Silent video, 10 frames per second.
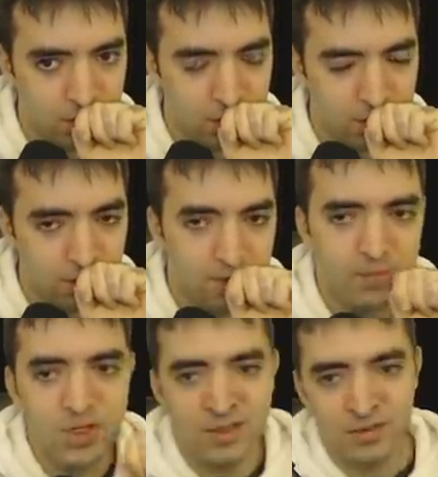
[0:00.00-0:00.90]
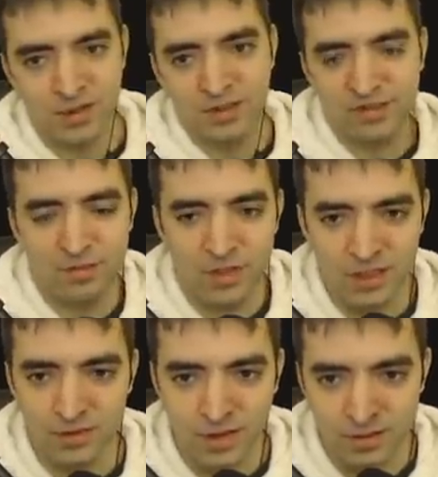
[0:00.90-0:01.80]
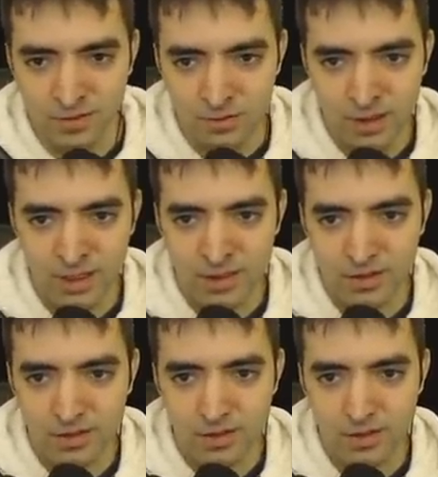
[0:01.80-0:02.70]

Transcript: I mean, objectively, it's completely fine for black.